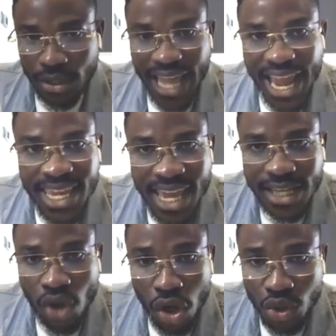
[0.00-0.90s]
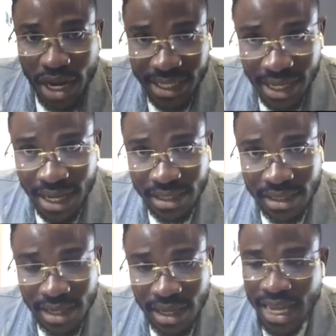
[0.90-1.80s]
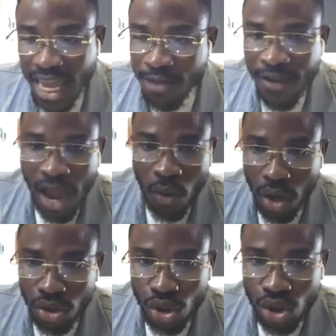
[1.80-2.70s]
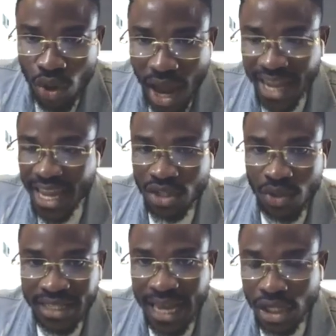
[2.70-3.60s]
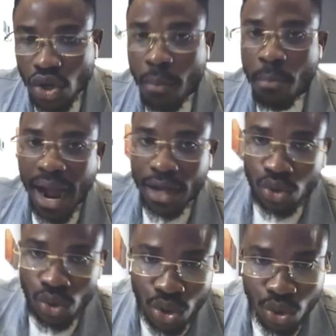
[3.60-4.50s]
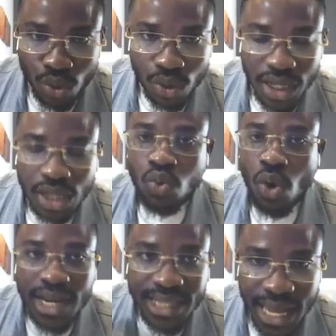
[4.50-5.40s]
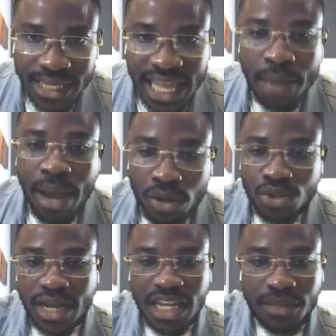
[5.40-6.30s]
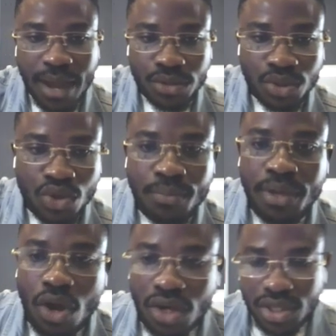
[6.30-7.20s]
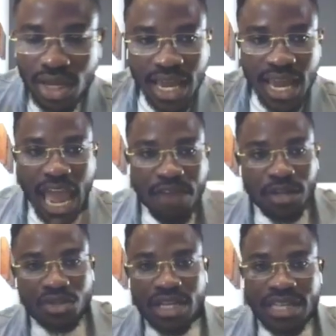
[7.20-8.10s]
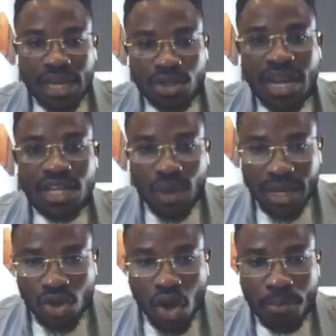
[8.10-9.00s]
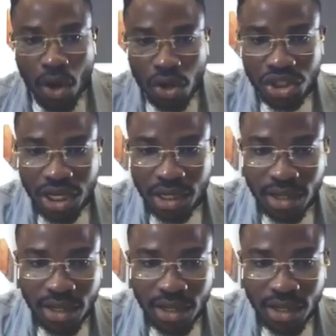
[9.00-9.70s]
10 years, 100 years, if I want to track a transaction back to you, it will only take time. I'll track it back to you because every transaction, that's why it's called blockchain.